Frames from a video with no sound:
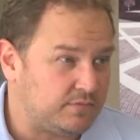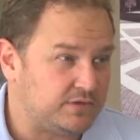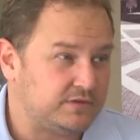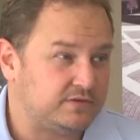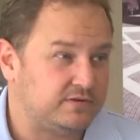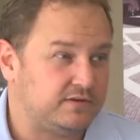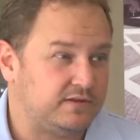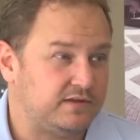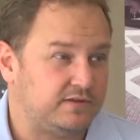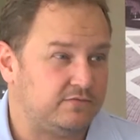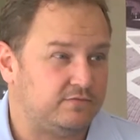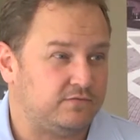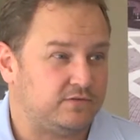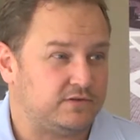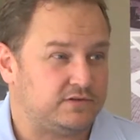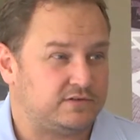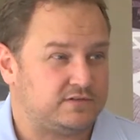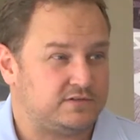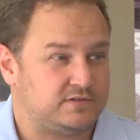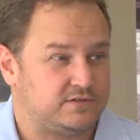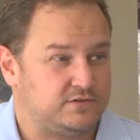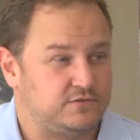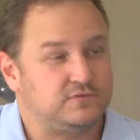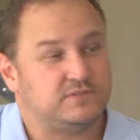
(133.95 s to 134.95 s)
But if
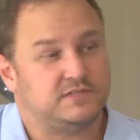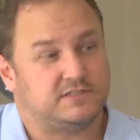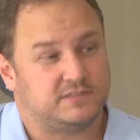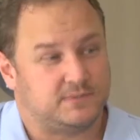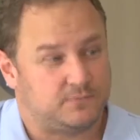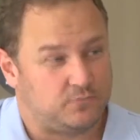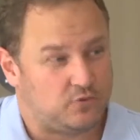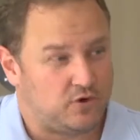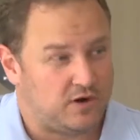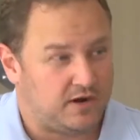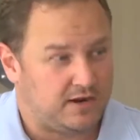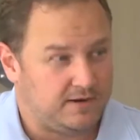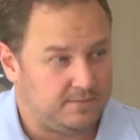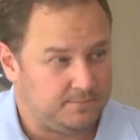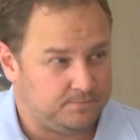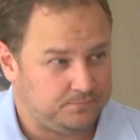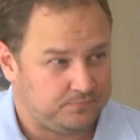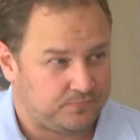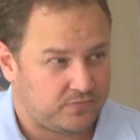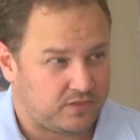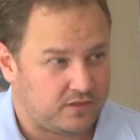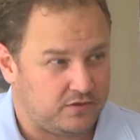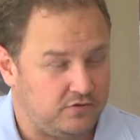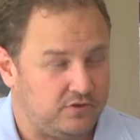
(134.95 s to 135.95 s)
it's used as a braai,
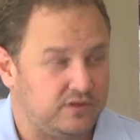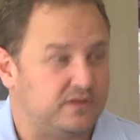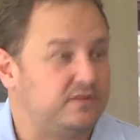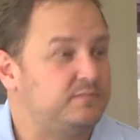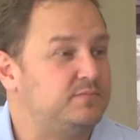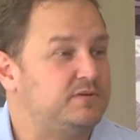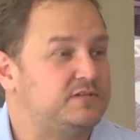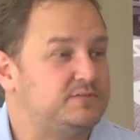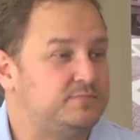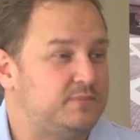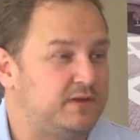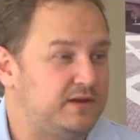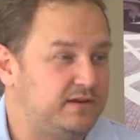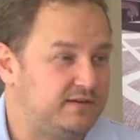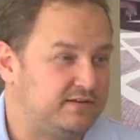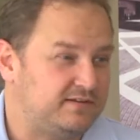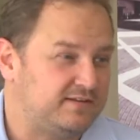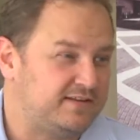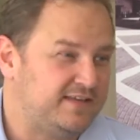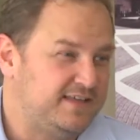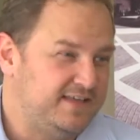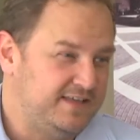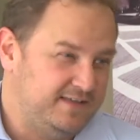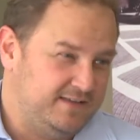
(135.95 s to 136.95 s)
you're going to be
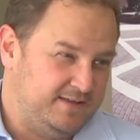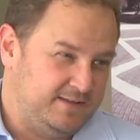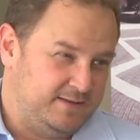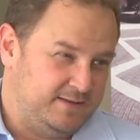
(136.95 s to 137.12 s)
smelling